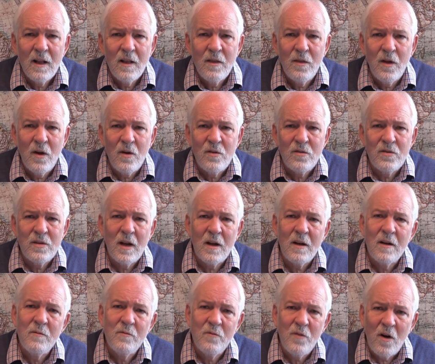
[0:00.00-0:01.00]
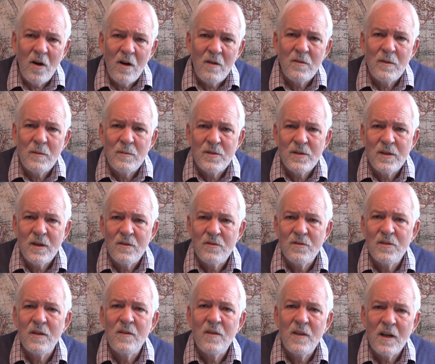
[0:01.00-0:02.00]
those that involve
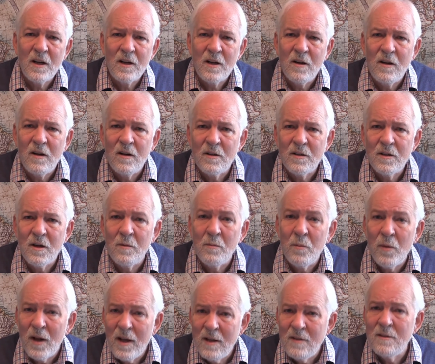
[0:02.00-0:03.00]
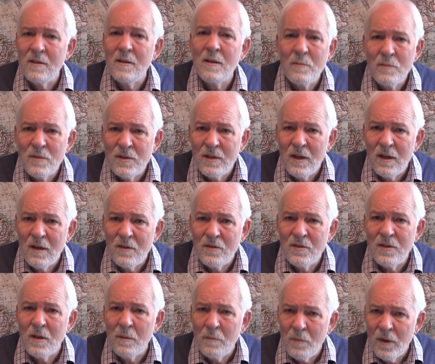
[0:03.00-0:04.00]
themselves in the occult are placing
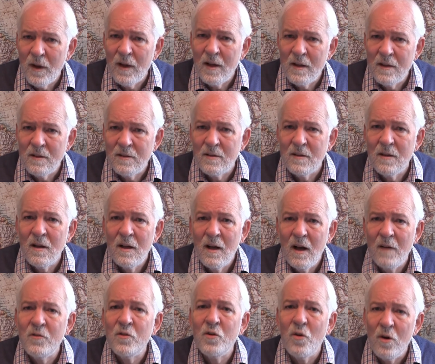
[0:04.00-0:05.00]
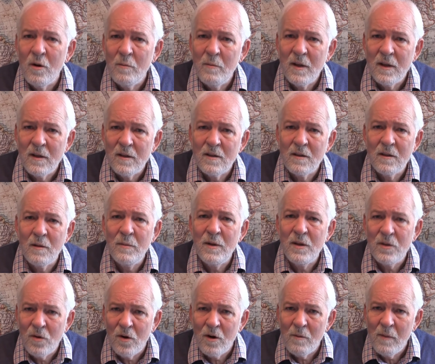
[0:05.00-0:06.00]
themselves in place of torment, to
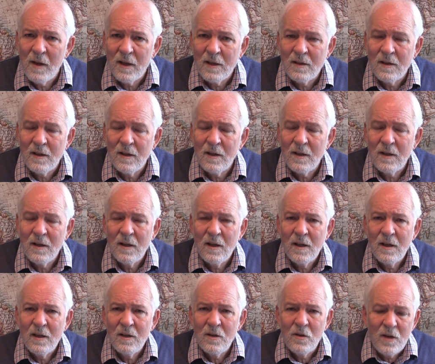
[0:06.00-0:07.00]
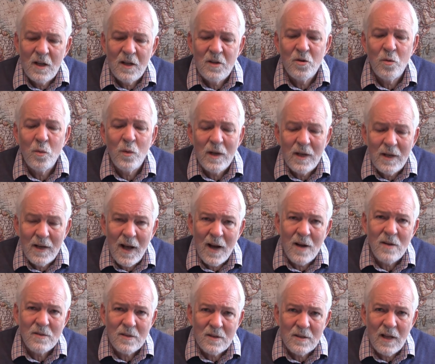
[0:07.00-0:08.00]
be tormented. You need to
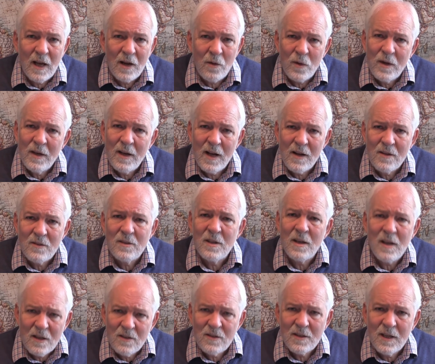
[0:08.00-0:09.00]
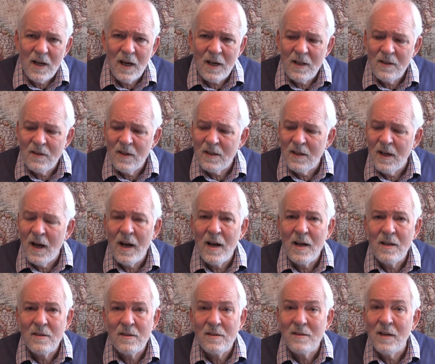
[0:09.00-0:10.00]
renounce that. Renouncing is cutting the
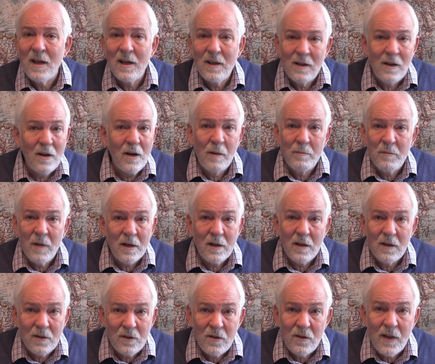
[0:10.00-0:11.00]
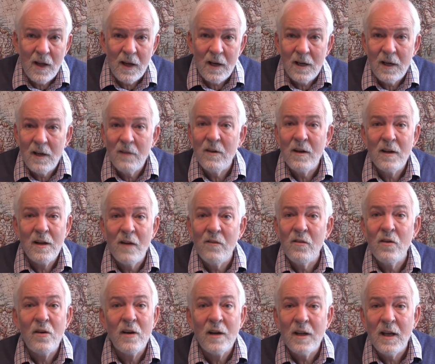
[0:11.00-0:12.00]
ties and saying, no, I'm not going to do that
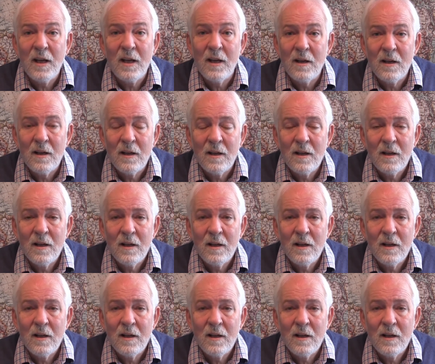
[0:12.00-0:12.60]
ever again.